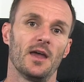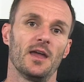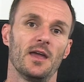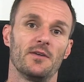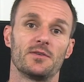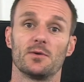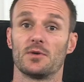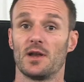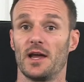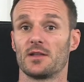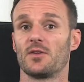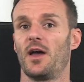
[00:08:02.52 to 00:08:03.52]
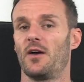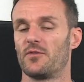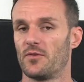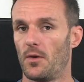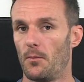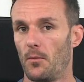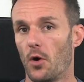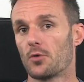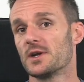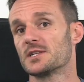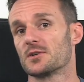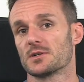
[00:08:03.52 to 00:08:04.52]
If you would like to have more
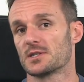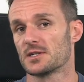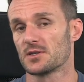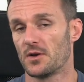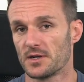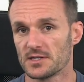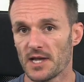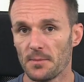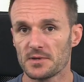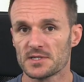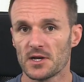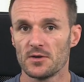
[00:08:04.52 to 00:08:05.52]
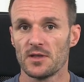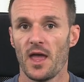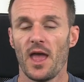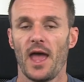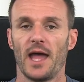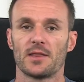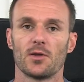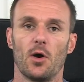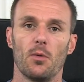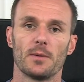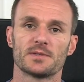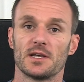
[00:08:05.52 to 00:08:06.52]
resources on this episode, head to our
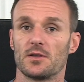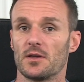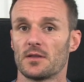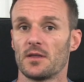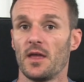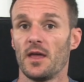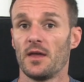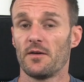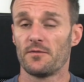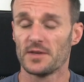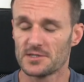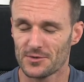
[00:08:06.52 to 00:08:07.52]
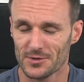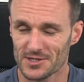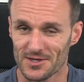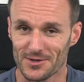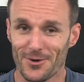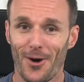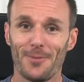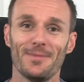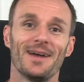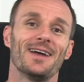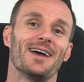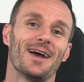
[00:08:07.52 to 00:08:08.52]
website at physiotutors.com,
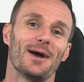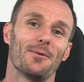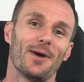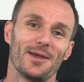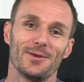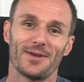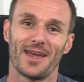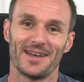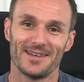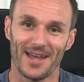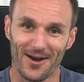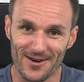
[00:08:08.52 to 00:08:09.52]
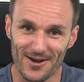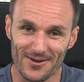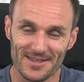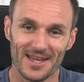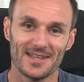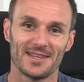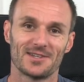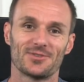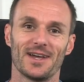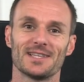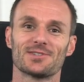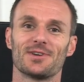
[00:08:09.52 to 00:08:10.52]
where you can download the
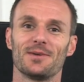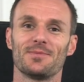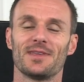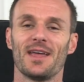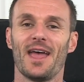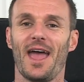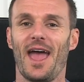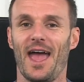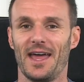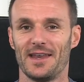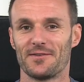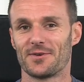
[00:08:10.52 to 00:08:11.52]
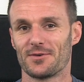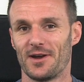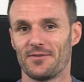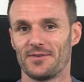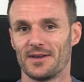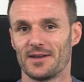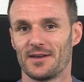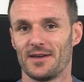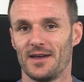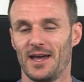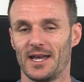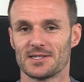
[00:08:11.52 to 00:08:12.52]
transcript and infographic.
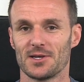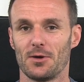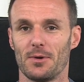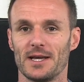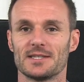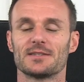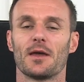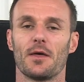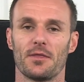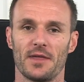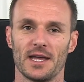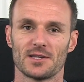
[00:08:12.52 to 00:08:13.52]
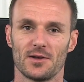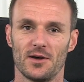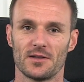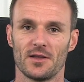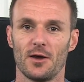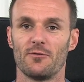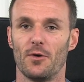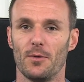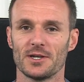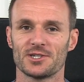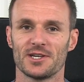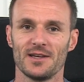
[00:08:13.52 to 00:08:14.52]
And as always, thanks a lot for
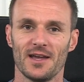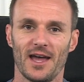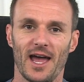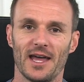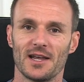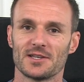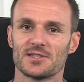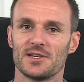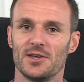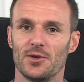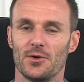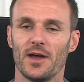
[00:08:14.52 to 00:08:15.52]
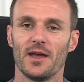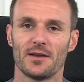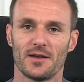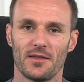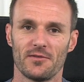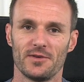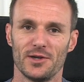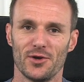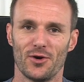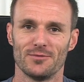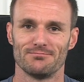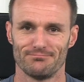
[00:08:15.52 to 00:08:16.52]
watching, and I'll see you in another
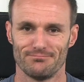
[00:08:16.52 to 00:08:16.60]
video